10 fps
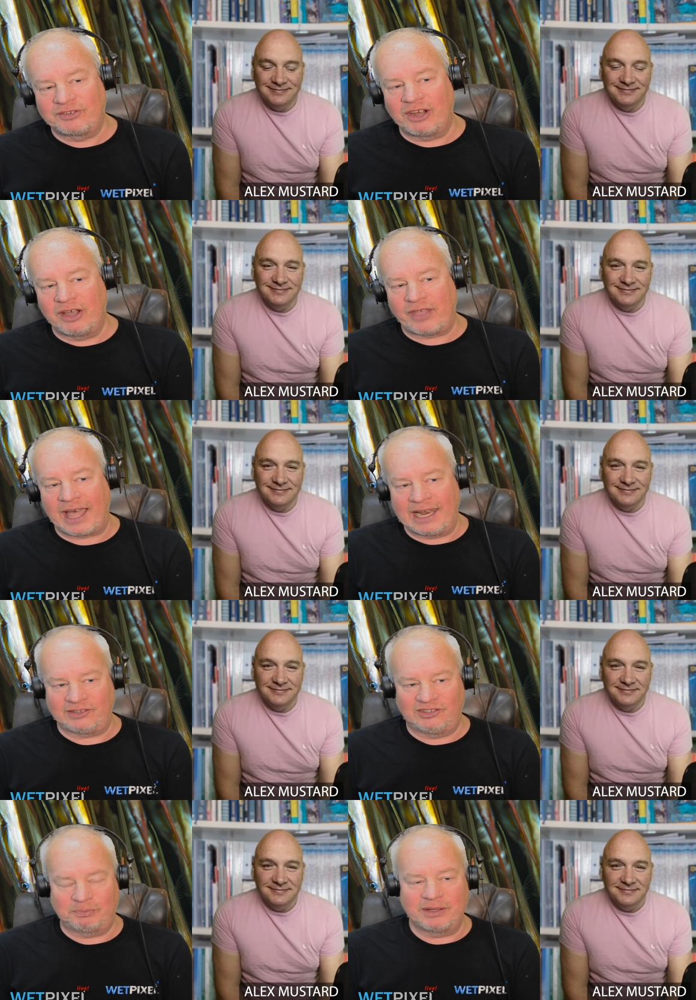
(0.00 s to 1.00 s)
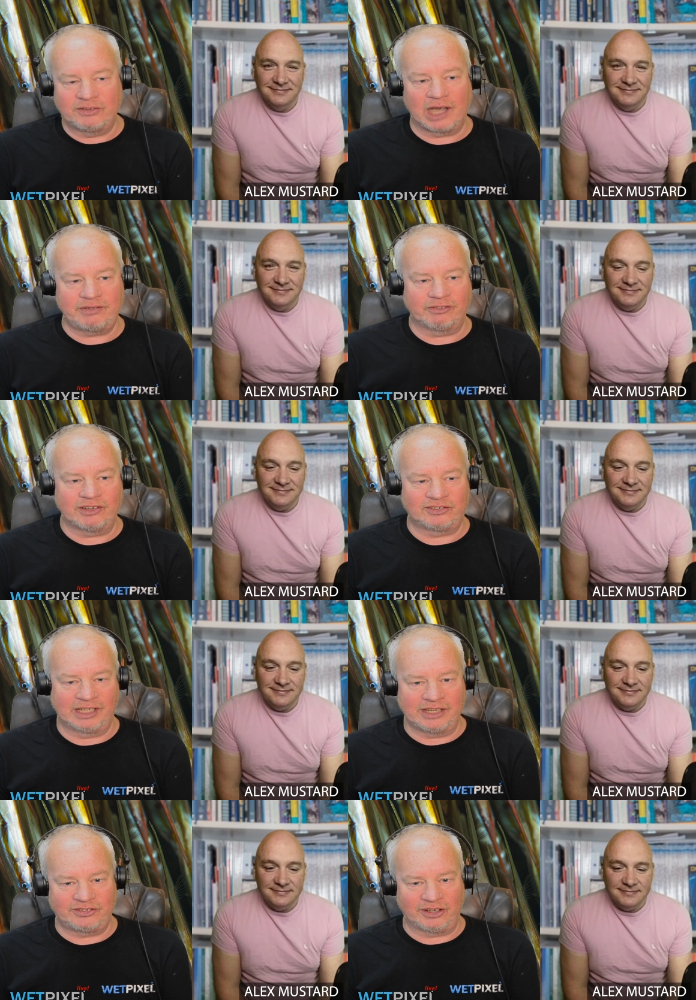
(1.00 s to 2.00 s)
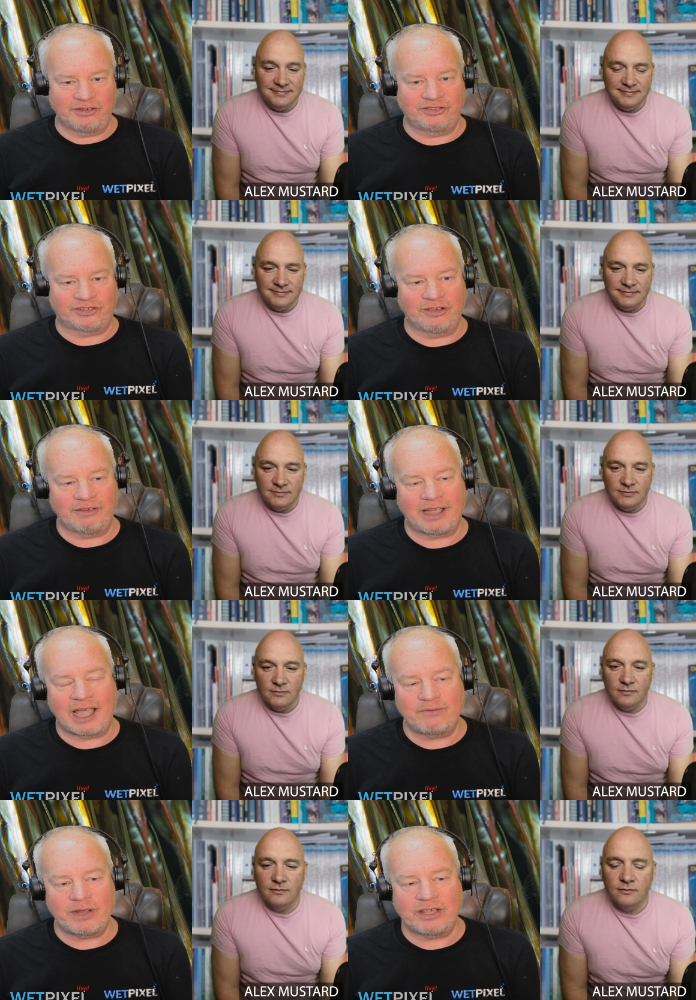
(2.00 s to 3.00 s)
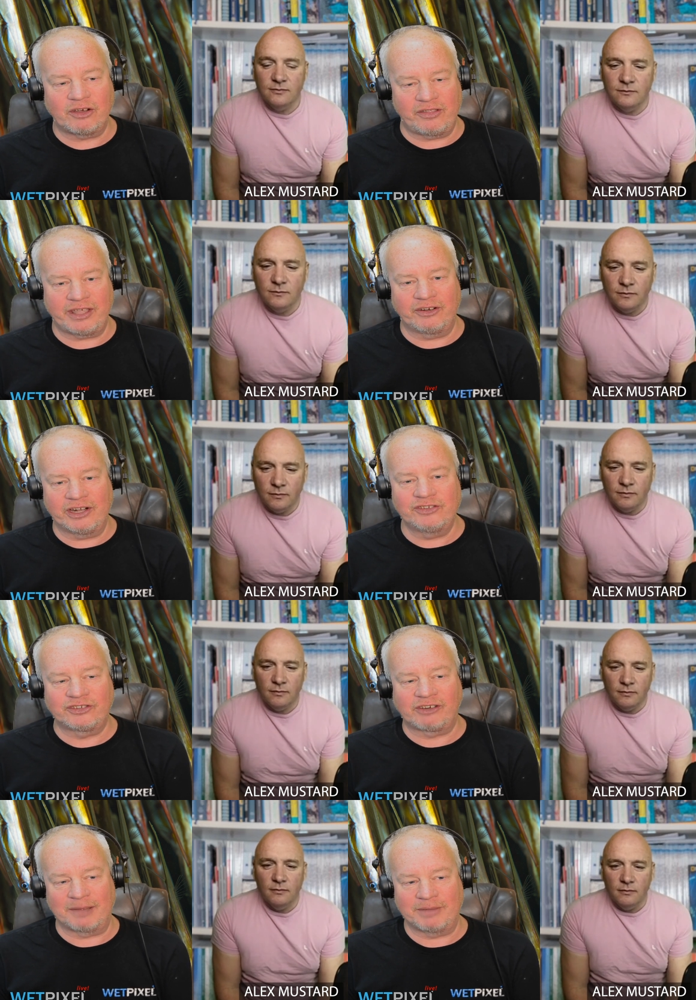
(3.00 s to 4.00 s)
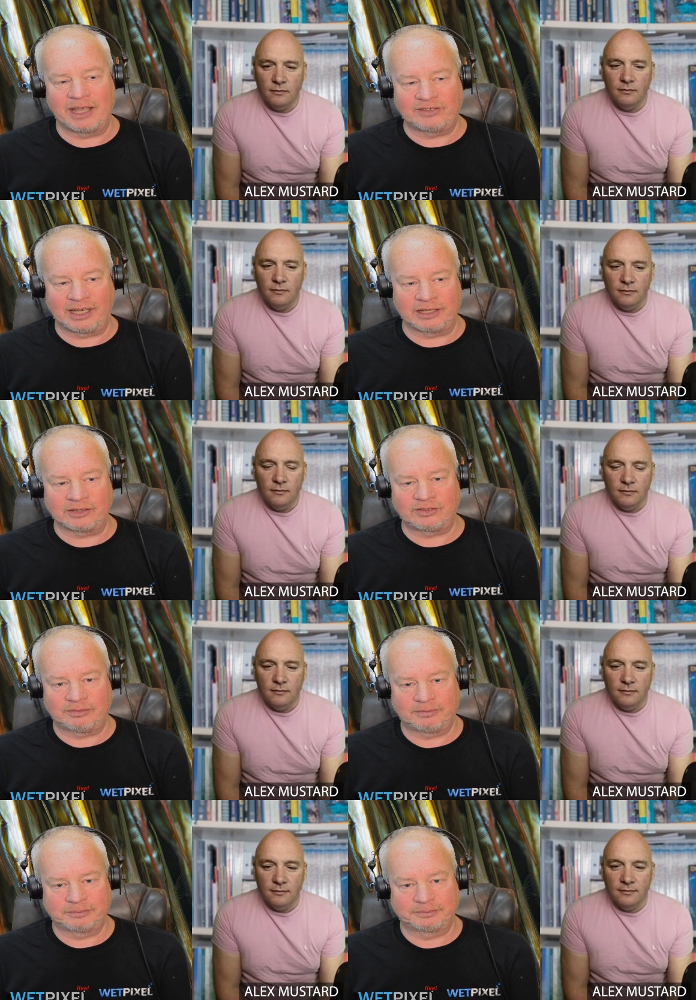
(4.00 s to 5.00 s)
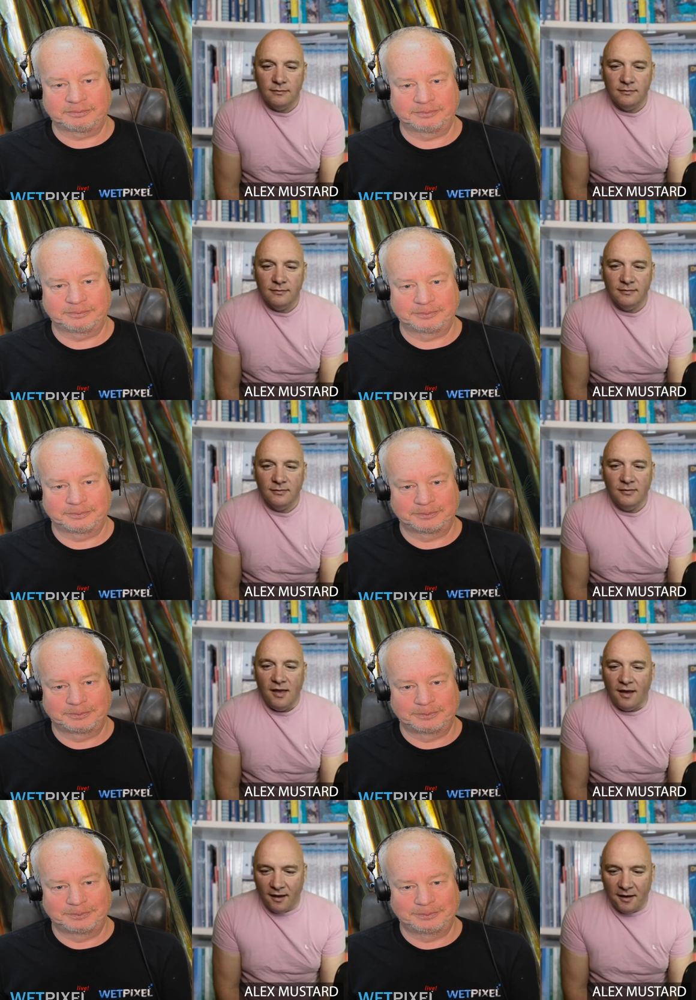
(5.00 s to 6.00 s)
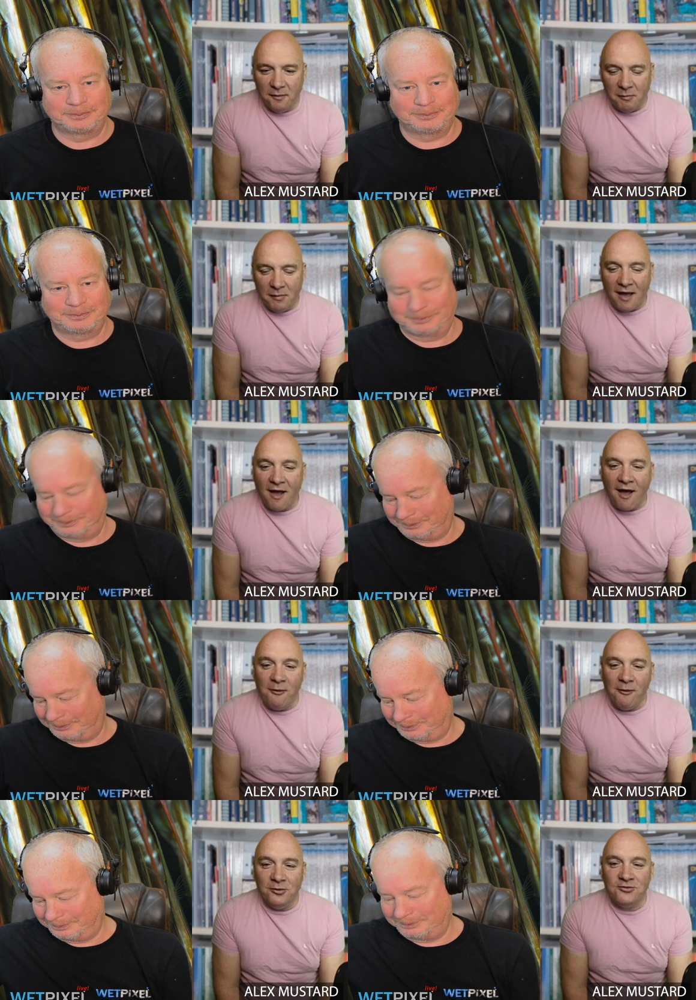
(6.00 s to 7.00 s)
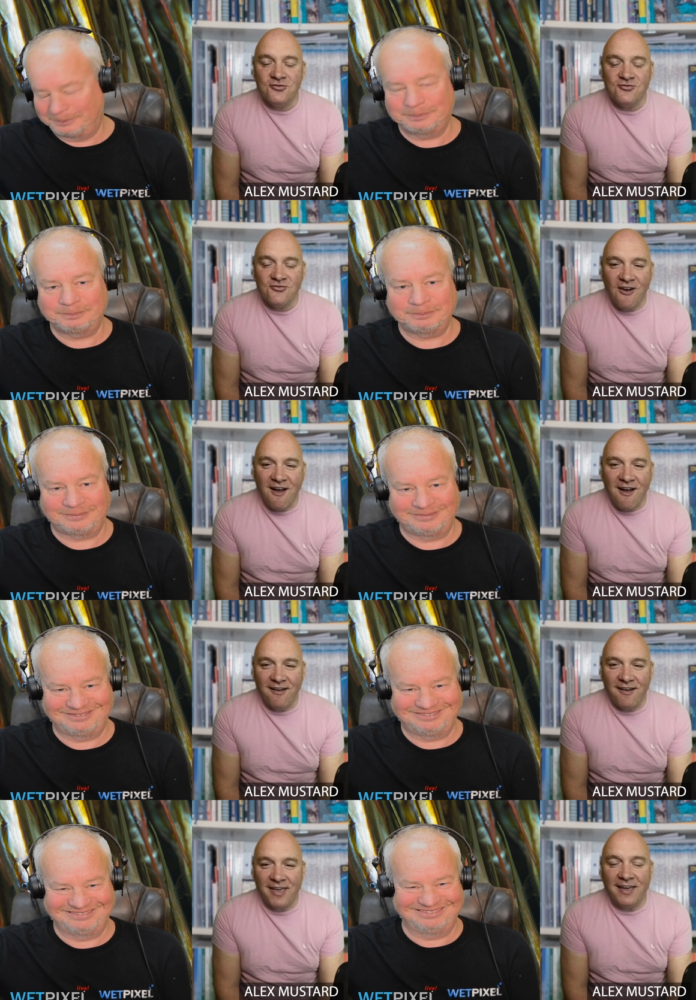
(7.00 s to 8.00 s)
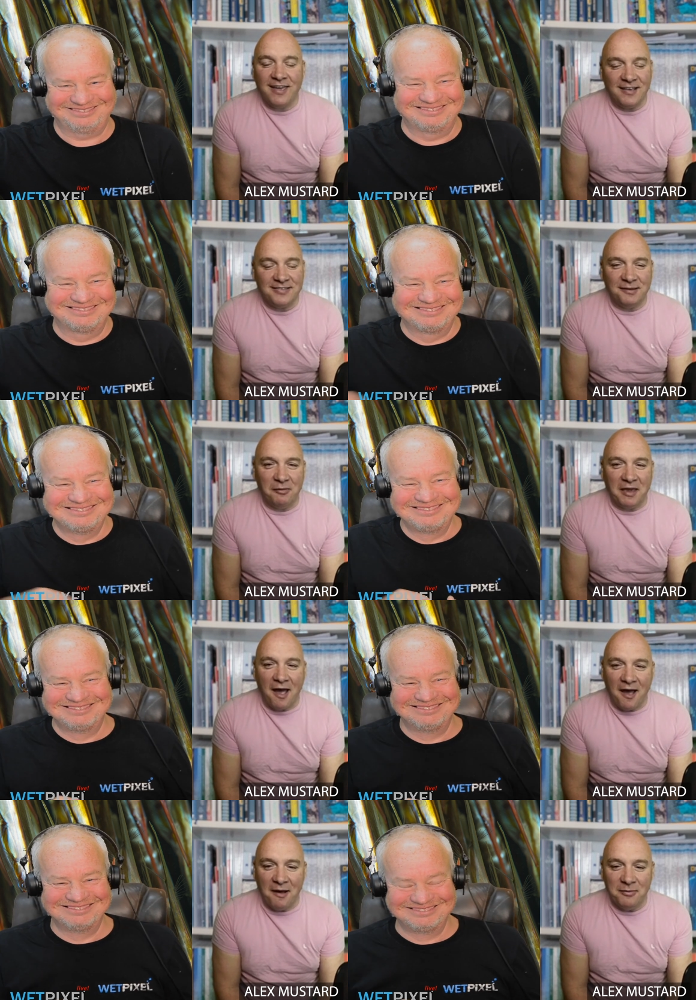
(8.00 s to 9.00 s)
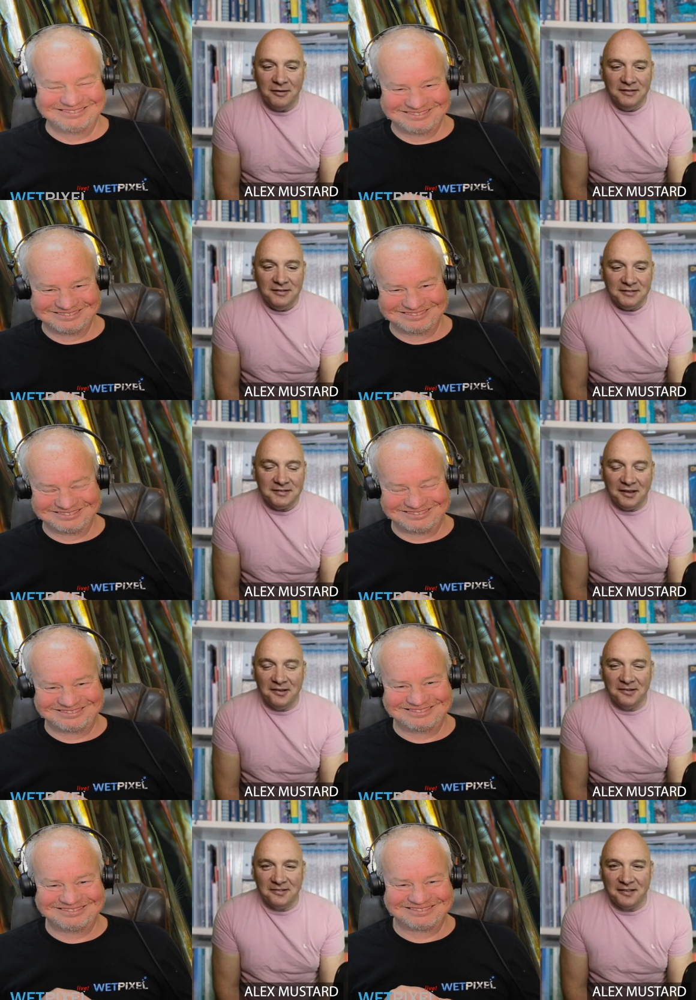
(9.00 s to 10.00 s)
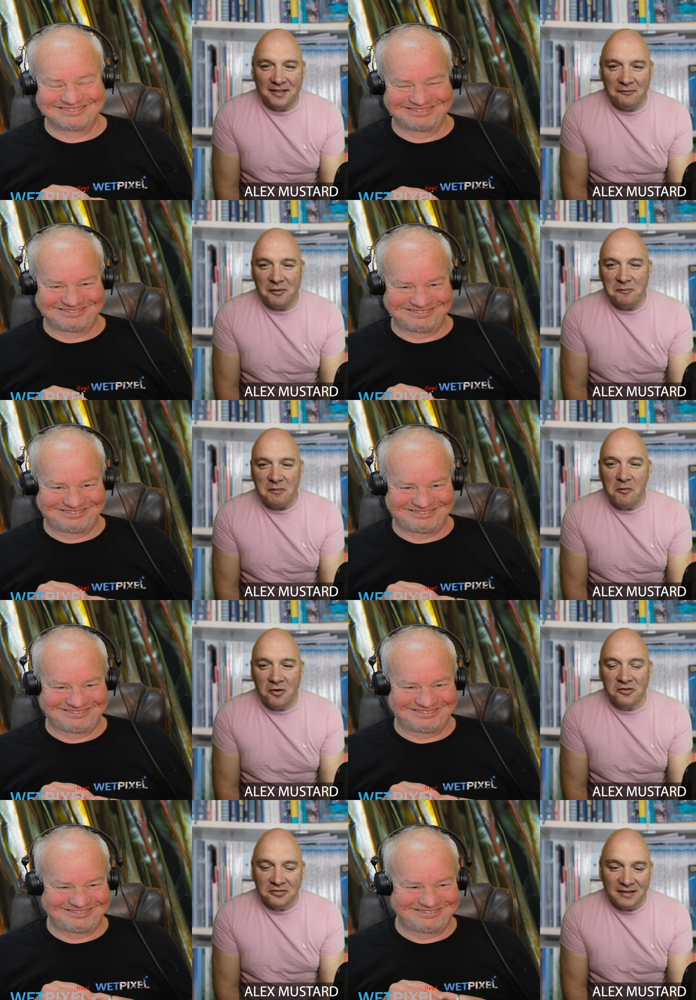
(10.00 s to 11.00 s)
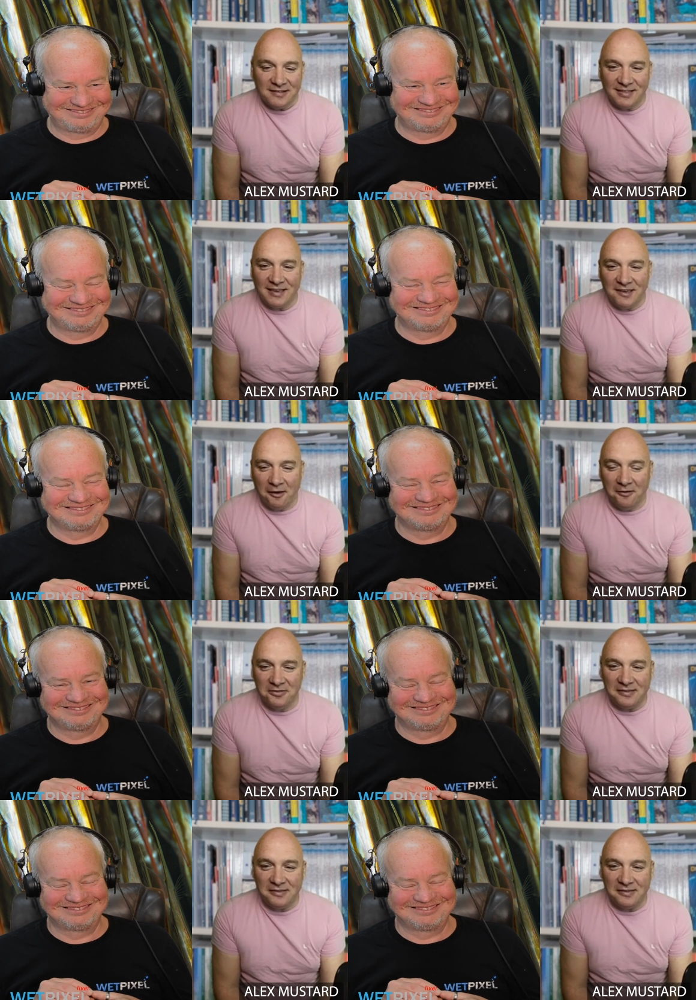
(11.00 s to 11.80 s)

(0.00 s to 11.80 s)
Speaker 1: to know that Alex has been diving recently. So, so have we got anything on Instagram yet, Alex?
Speaker 2: Um, I will try and get something up so so that when people watch this, they can go and